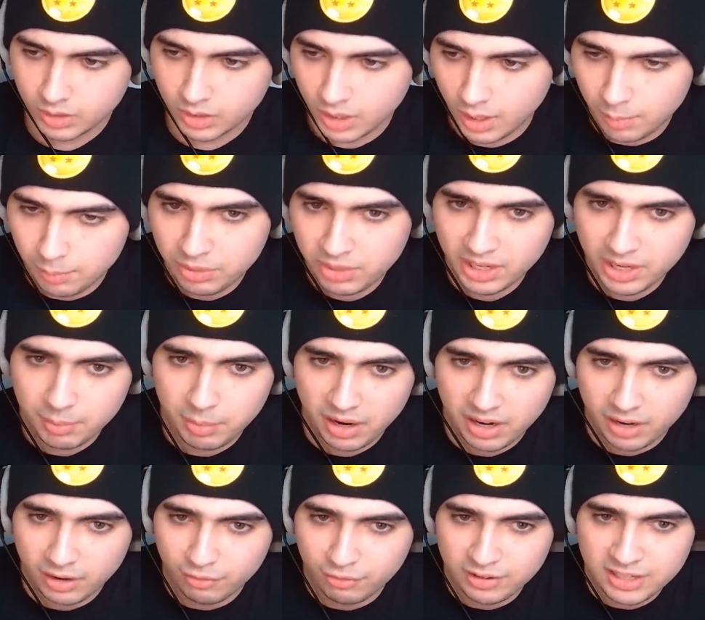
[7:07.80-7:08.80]
I'm thinking
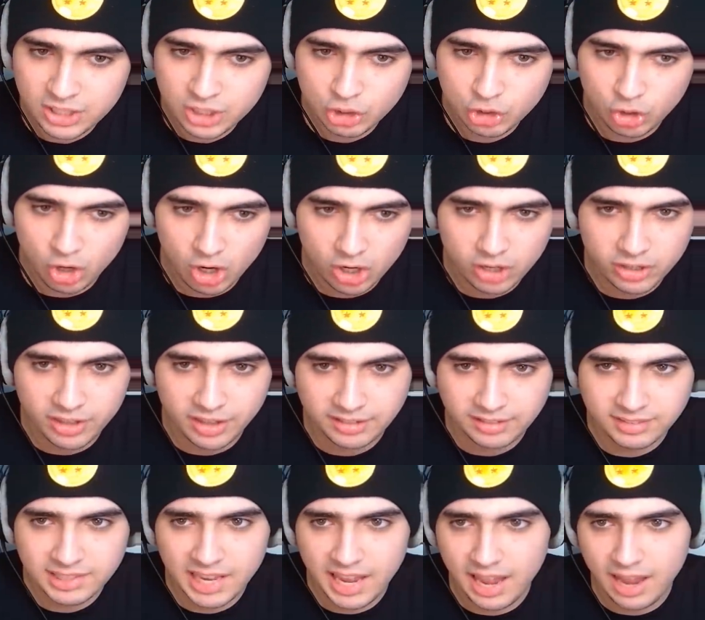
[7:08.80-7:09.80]
about it, if he's stronger than
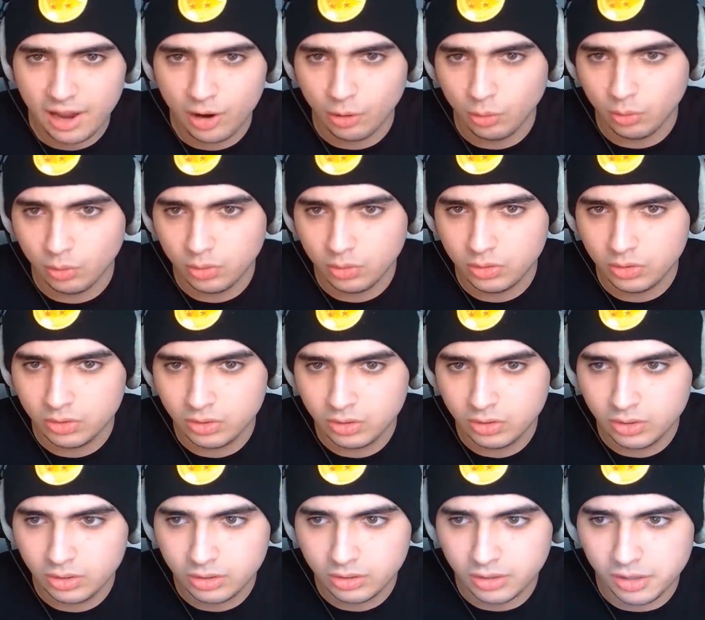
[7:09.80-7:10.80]
Tao,
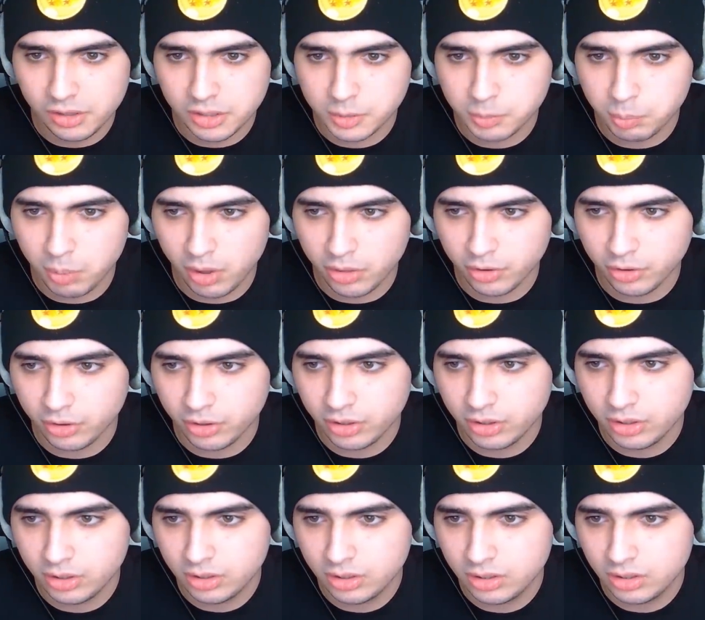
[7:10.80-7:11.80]
than his brother,
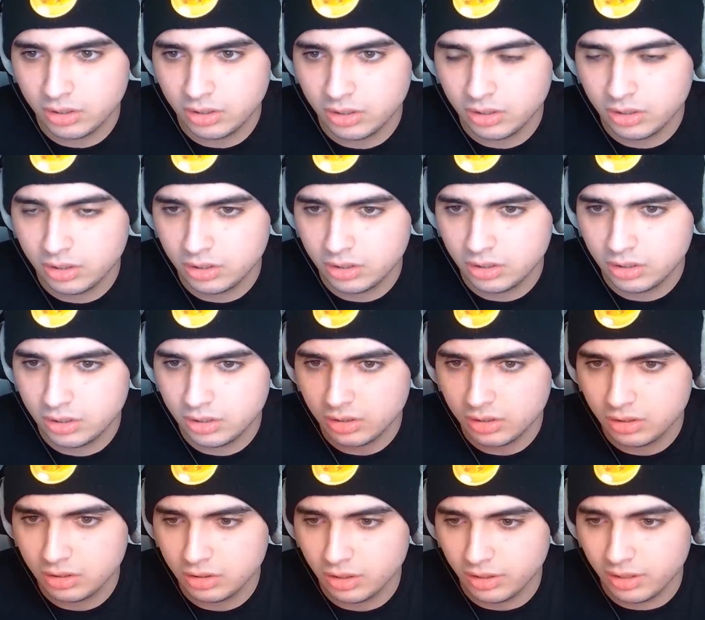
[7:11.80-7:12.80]

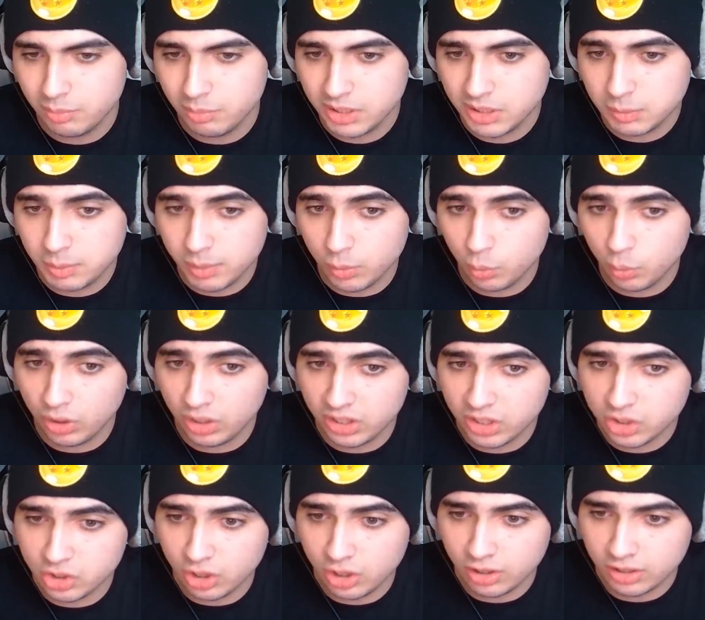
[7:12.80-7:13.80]
then he must be really
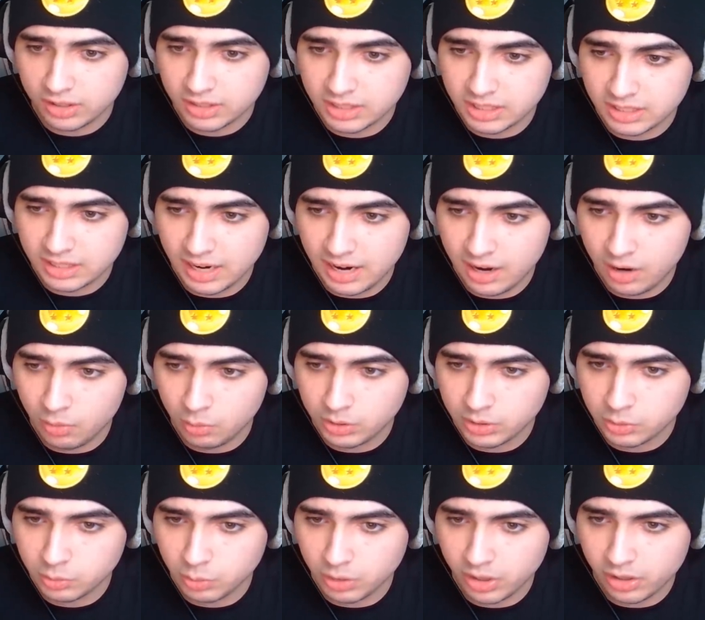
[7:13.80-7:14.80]
strong, because Tao
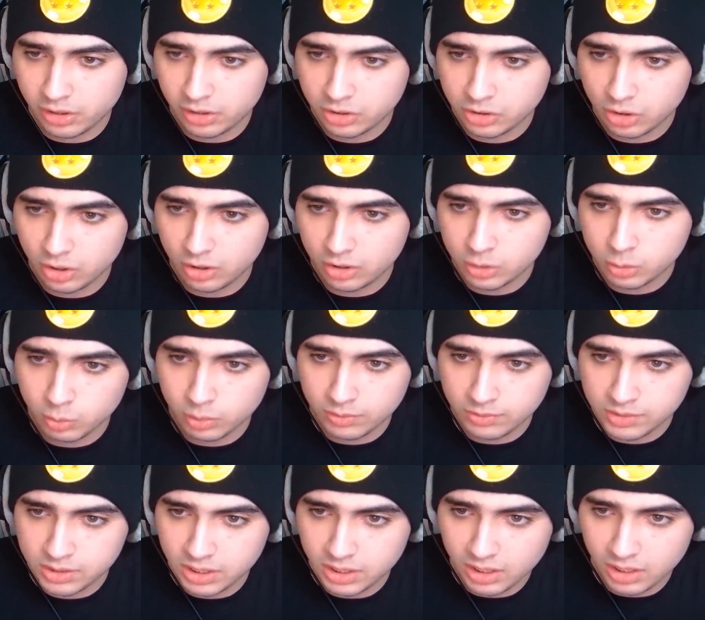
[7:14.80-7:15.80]
was one of the strongest we've
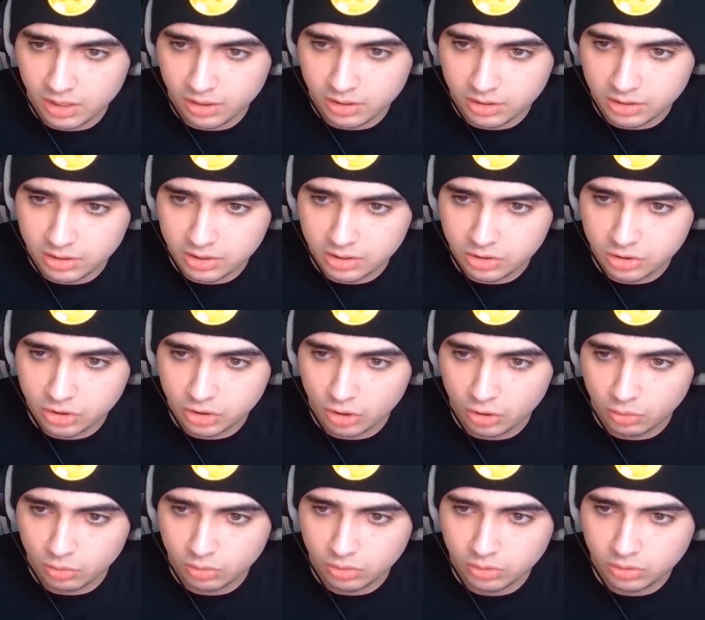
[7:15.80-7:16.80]
seen in this show,